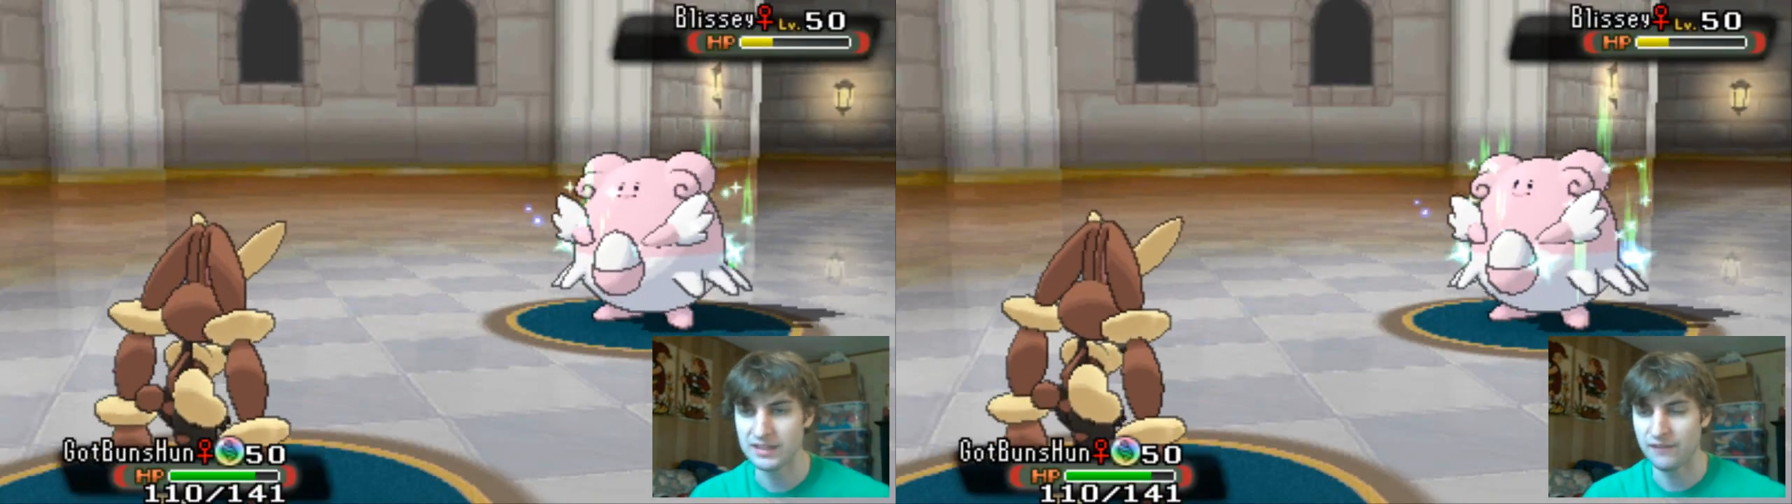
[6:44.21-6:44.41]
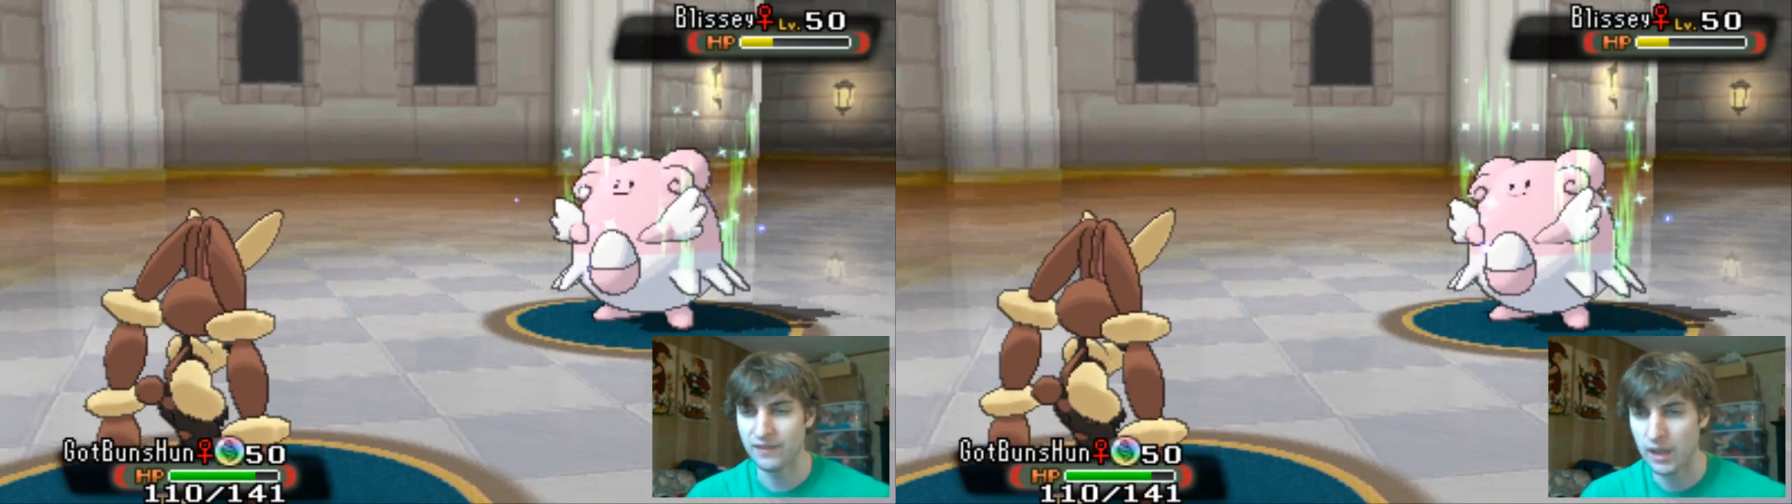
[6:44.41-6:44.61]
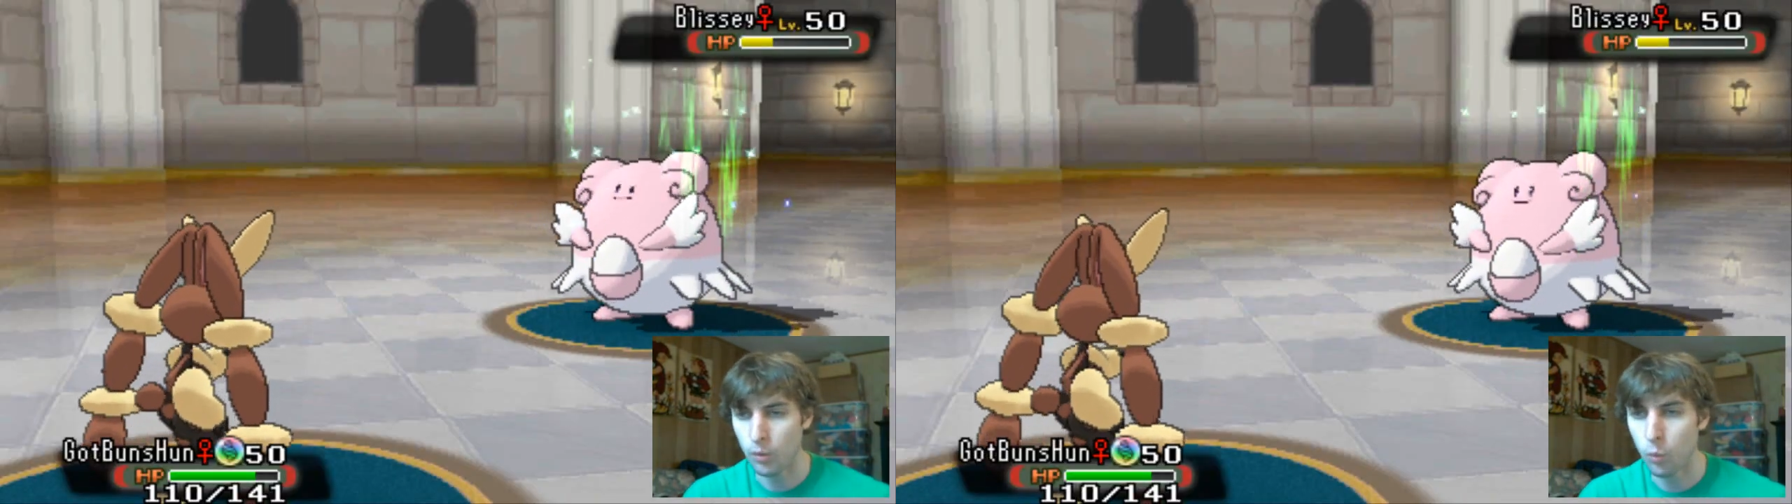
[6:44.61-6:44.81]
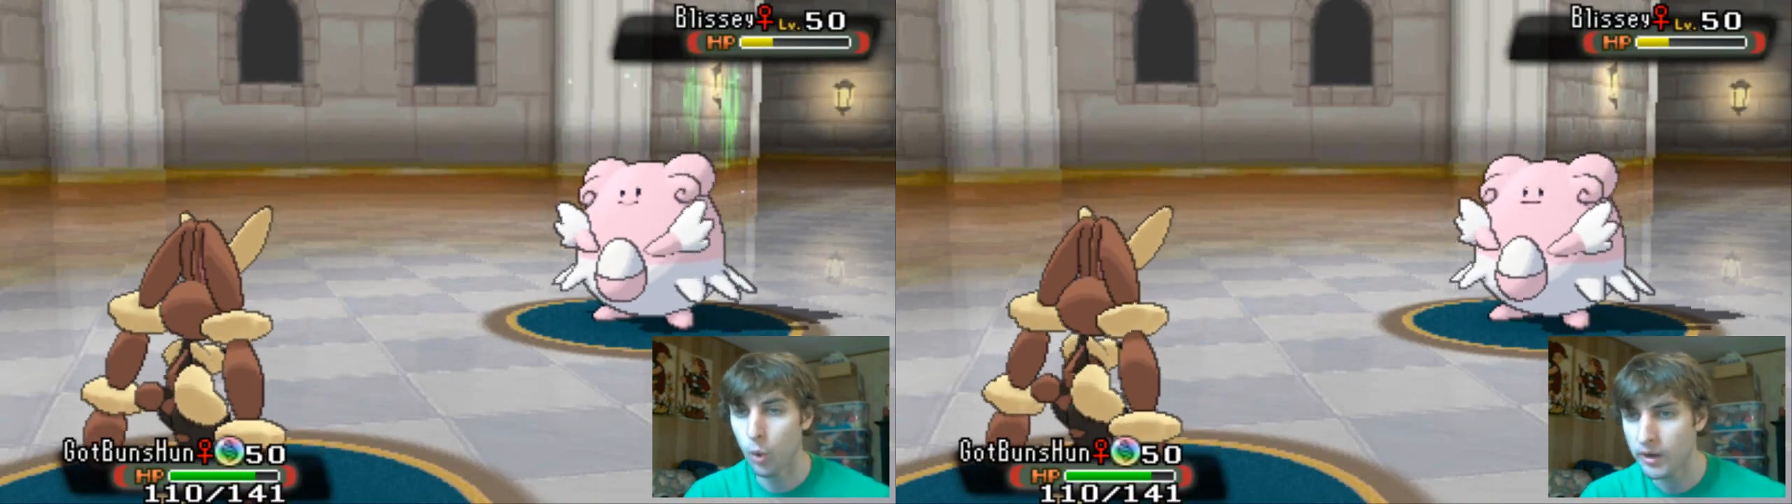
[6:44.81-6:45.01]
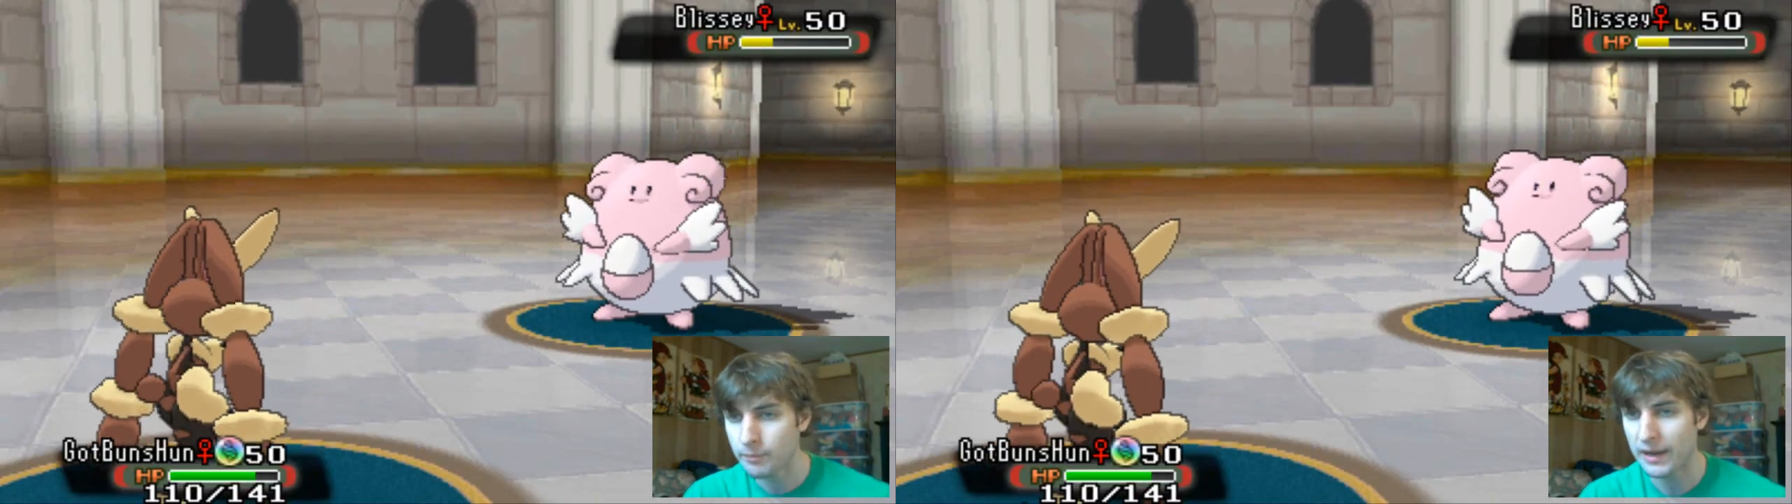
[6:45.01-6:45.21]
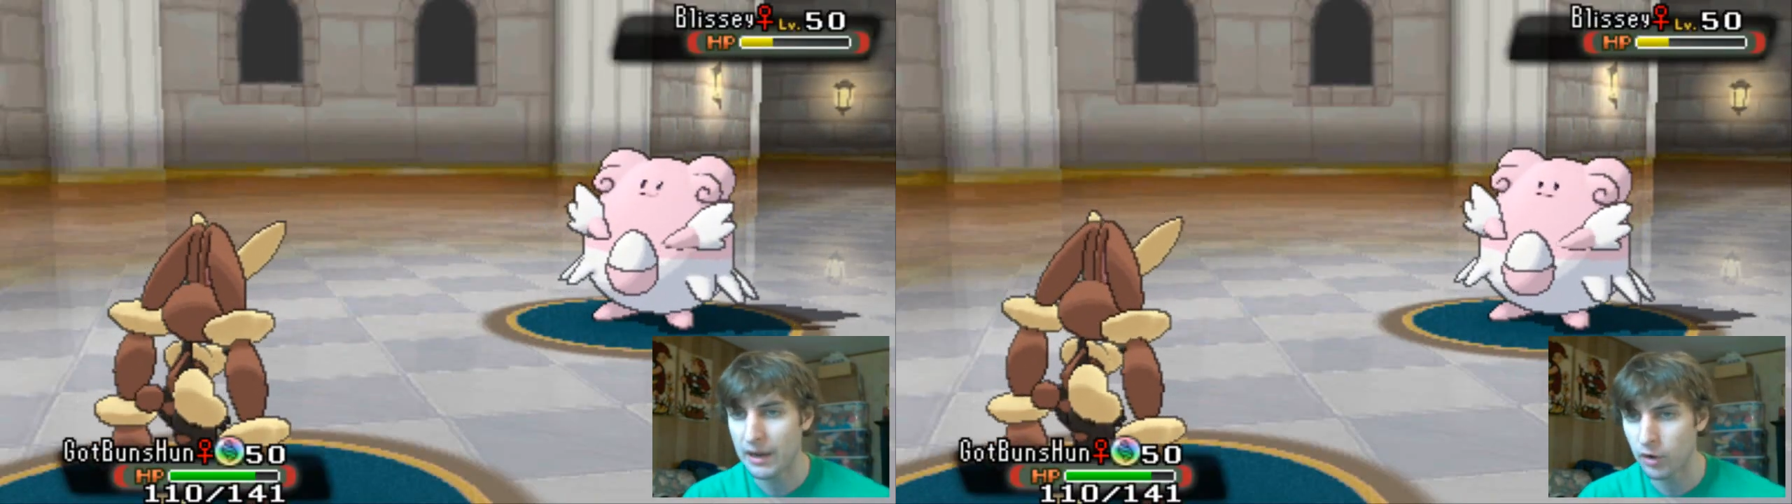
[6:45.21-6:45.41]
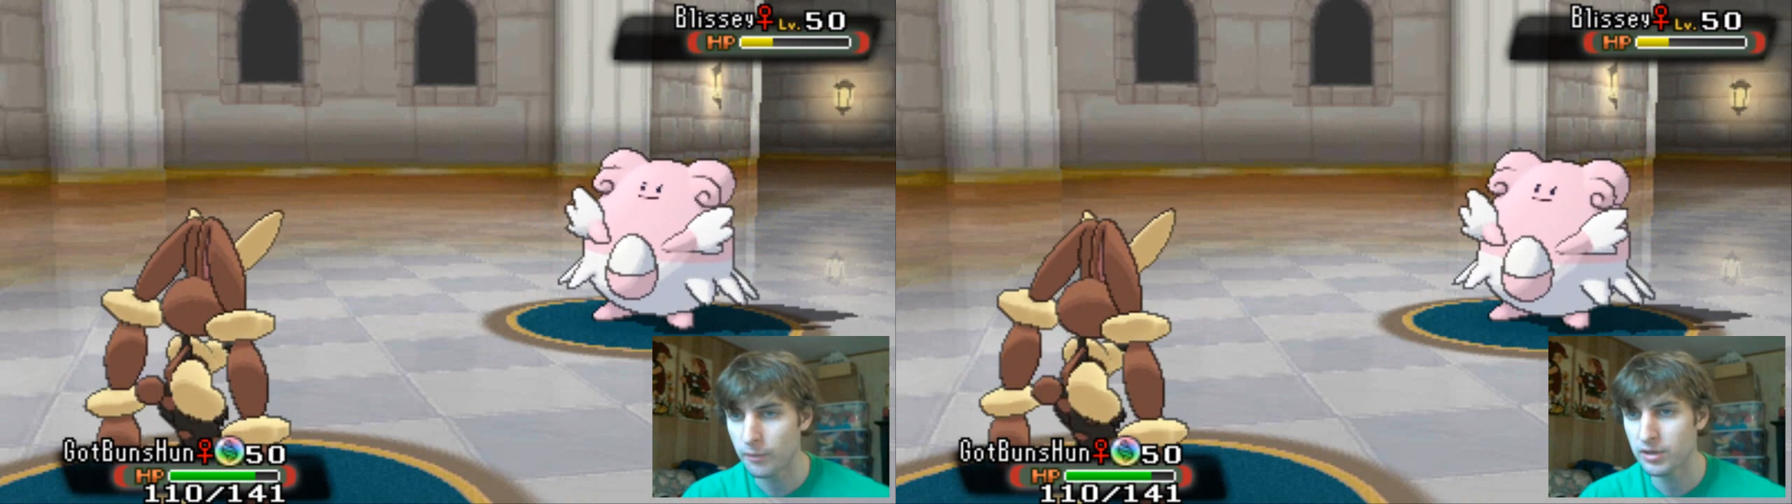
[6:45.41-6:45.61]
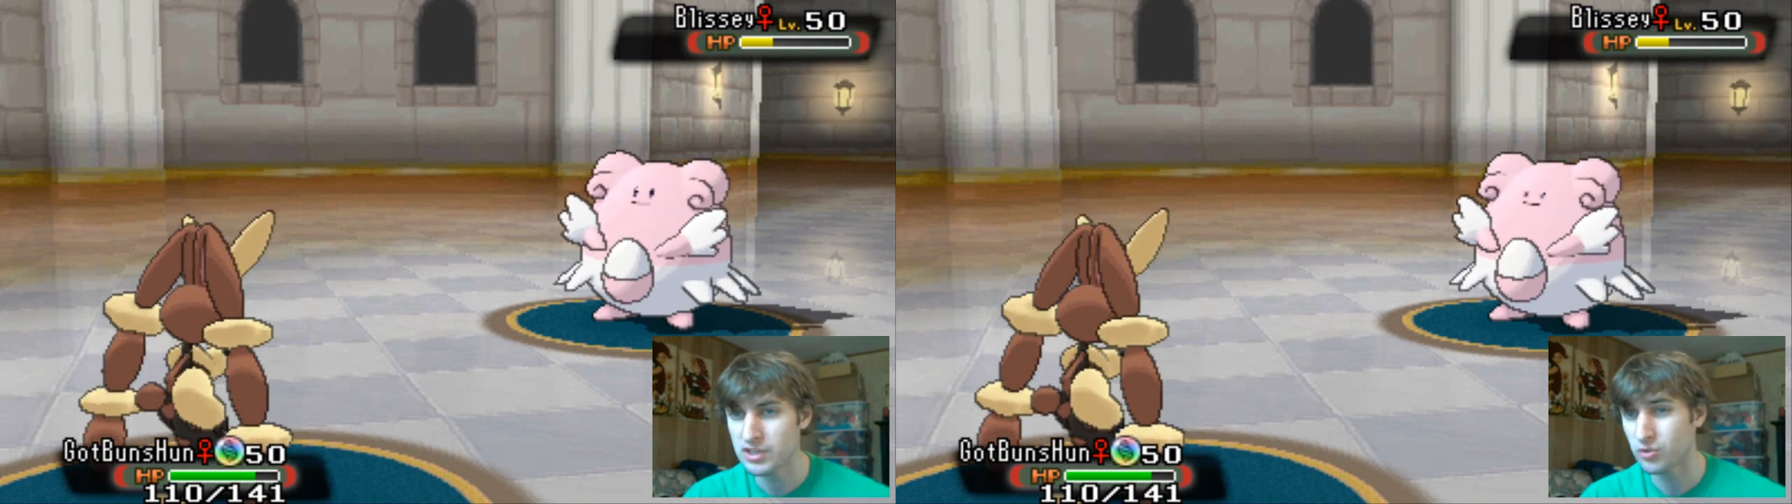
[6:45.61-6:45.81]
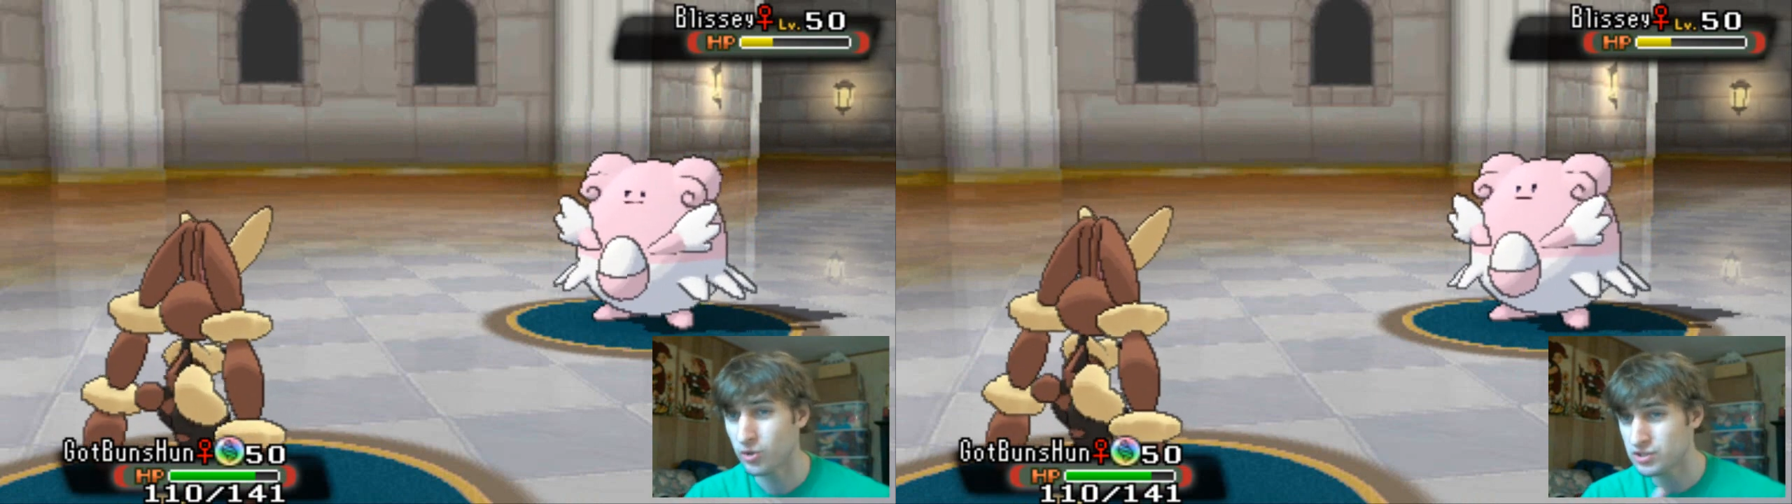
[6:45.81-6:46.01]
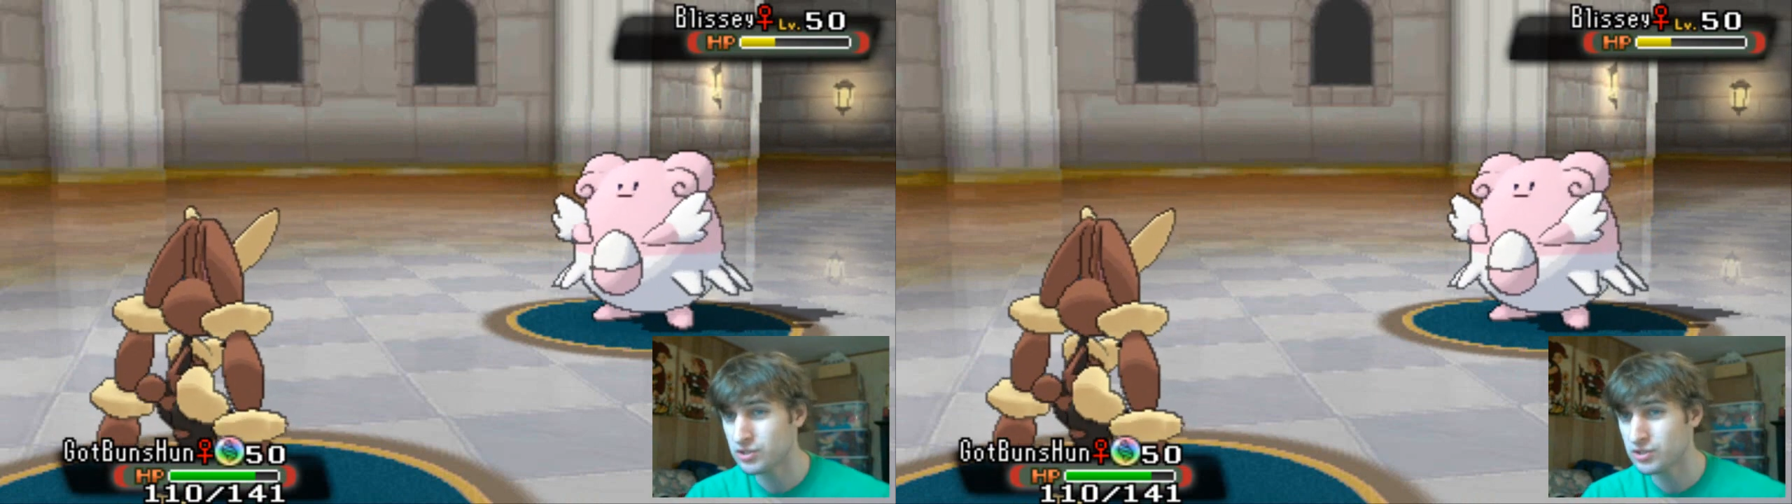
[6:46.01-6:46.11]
Like, if I get one Power Punch or